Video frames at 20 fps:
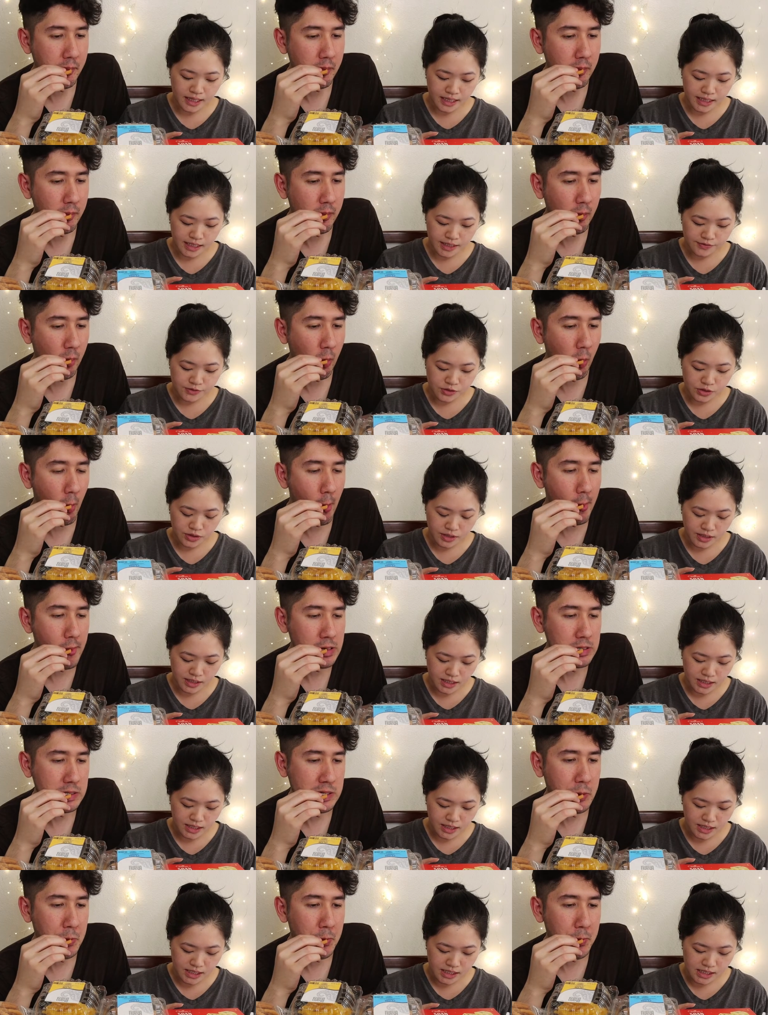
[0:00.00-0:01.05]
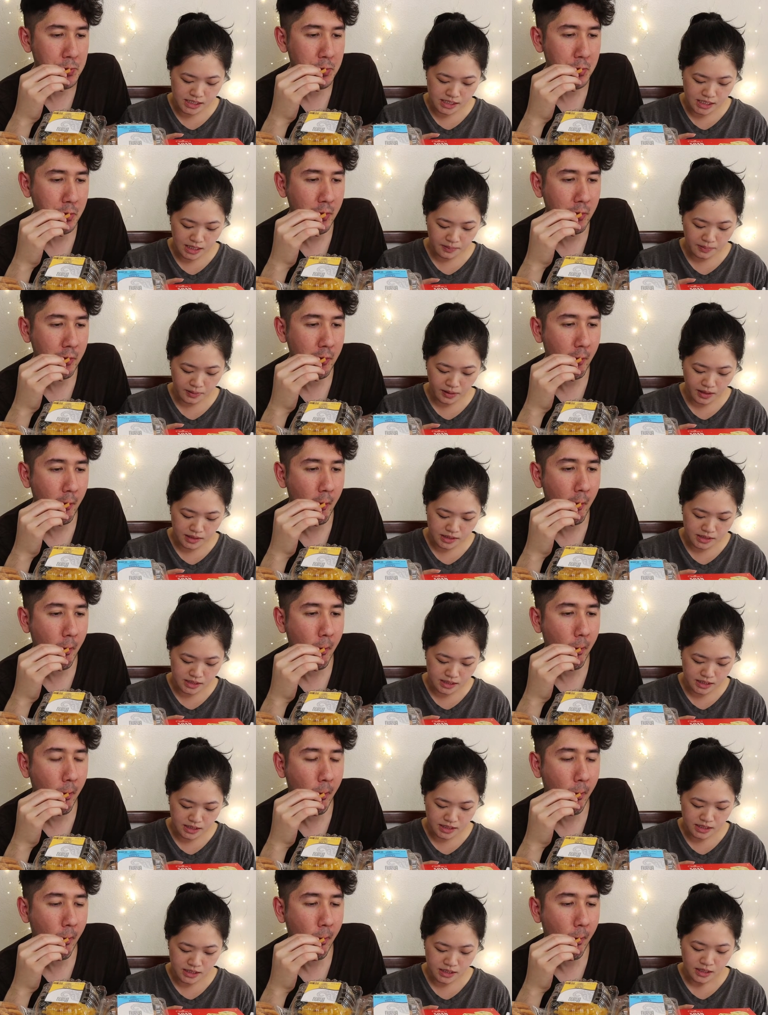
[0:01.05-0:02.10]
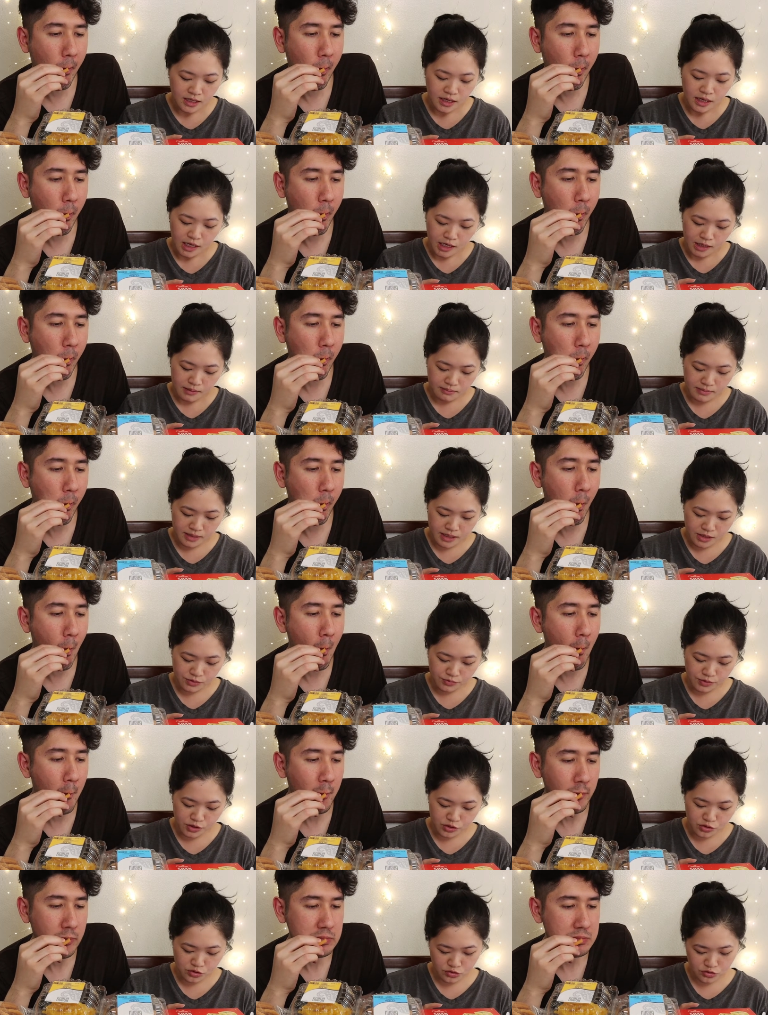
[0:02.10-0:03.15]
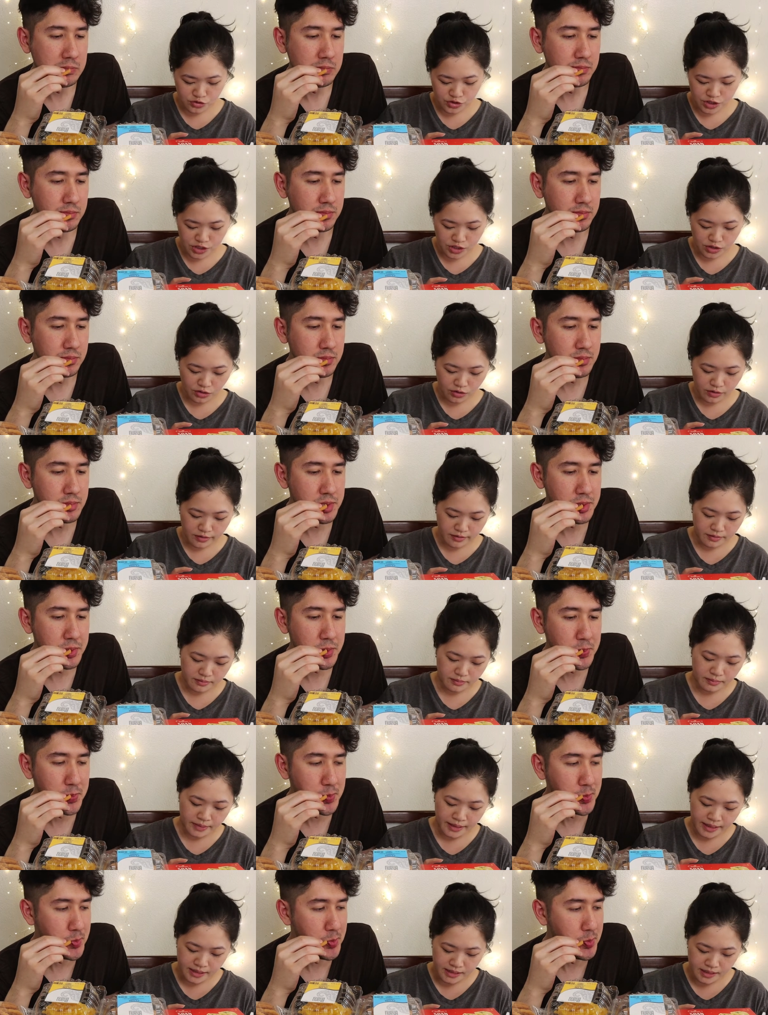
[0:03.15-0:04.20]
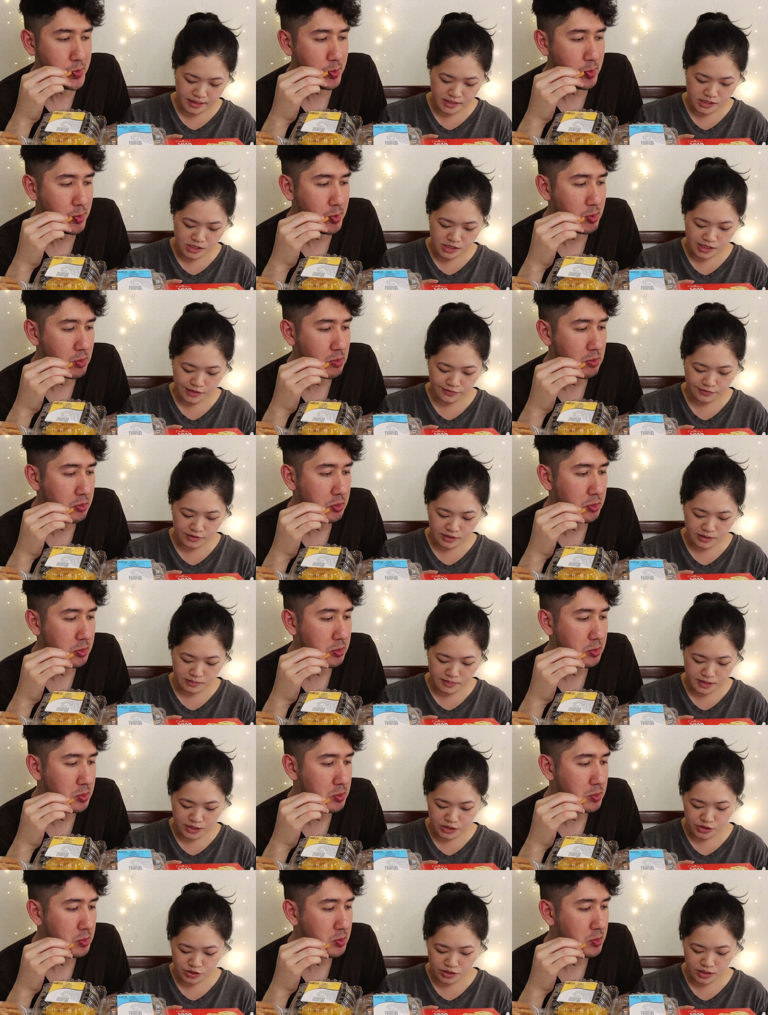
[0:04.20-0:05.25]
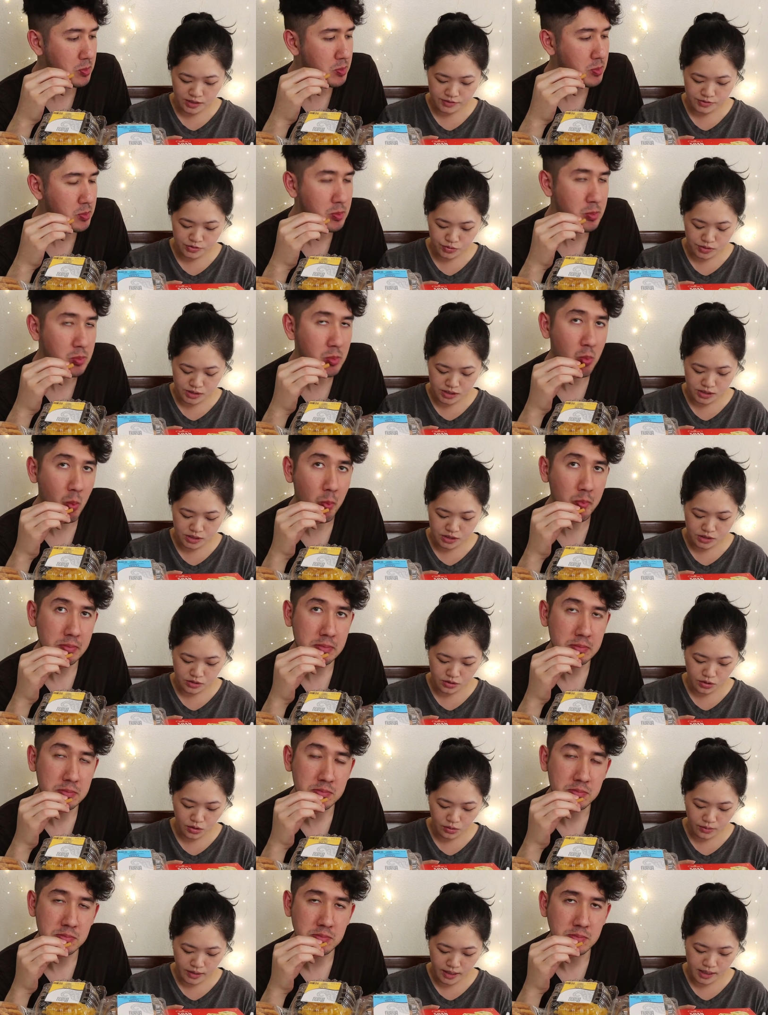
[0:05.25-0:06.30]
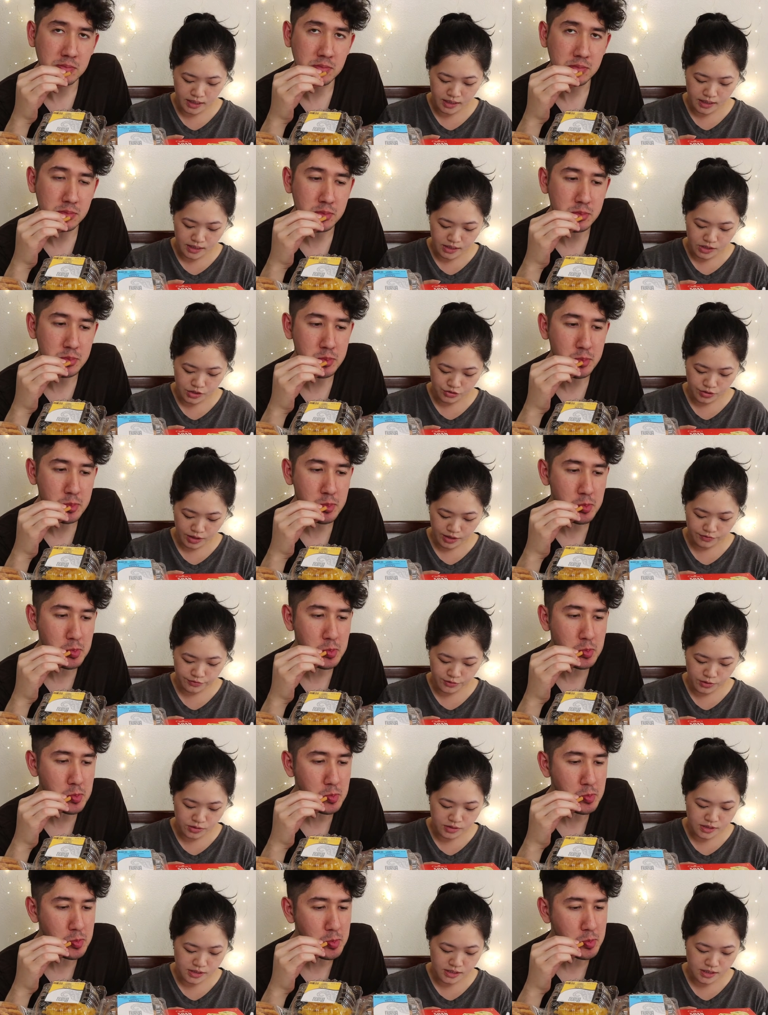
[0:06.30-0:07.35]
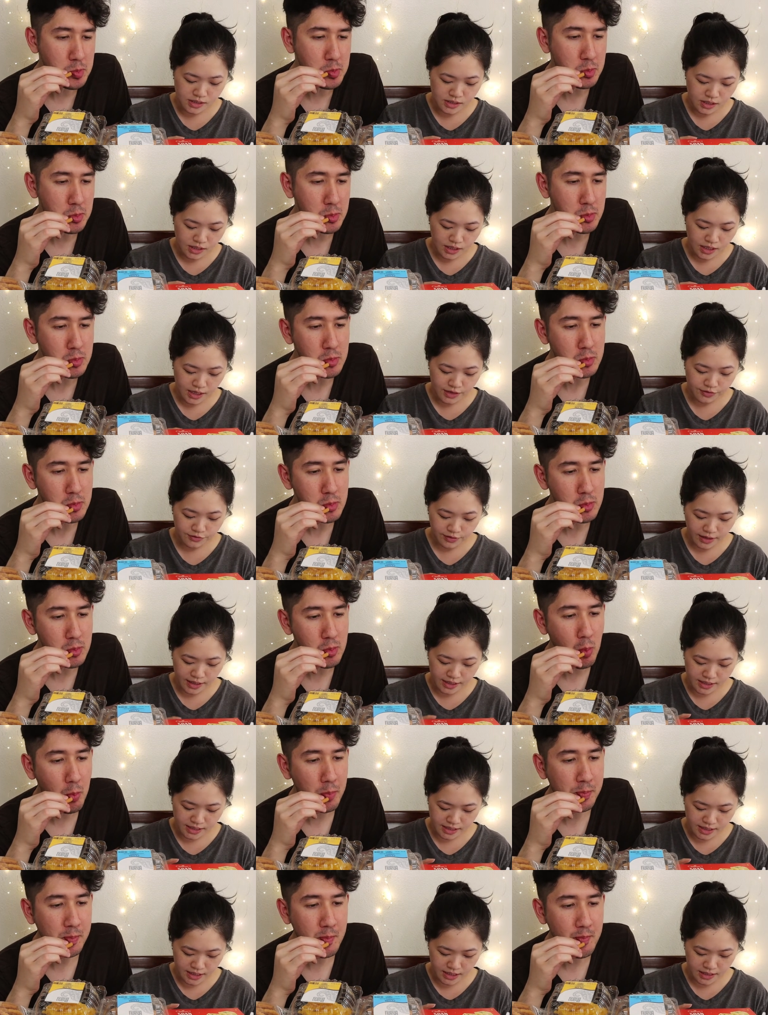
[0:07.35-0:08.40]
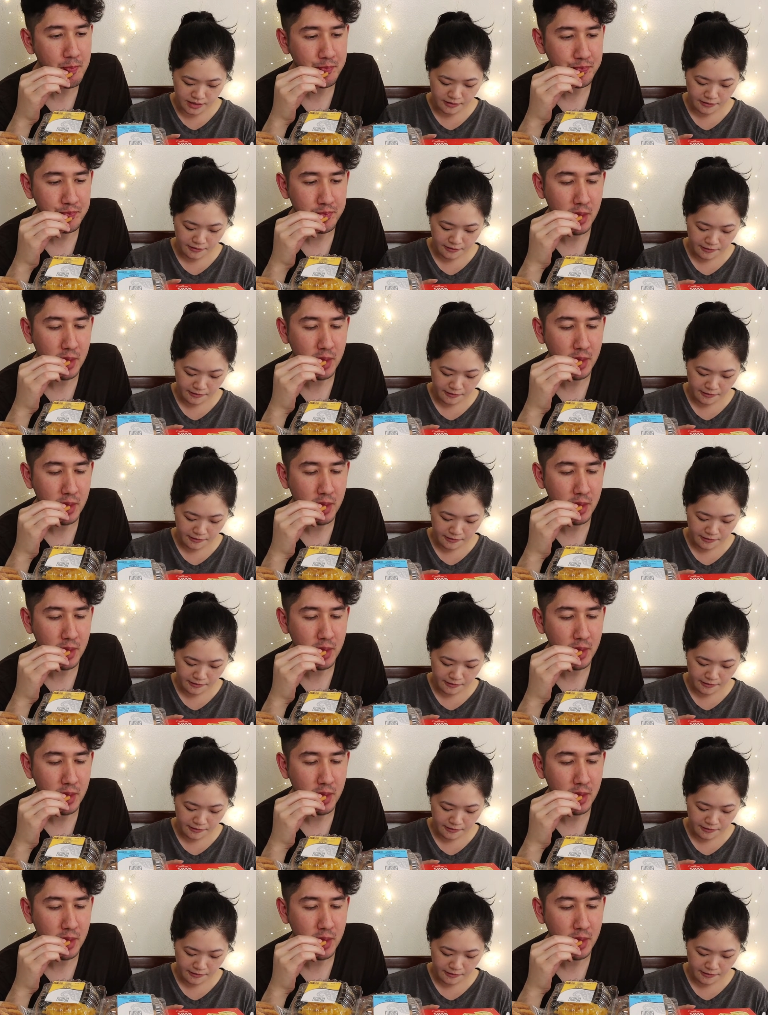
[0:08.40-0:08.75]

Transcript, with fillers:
Speaker 1: native to the Indian subcontinent made with suji or maida stuffed with a mixture of sweetened koa dried fruits, and fried in ghee.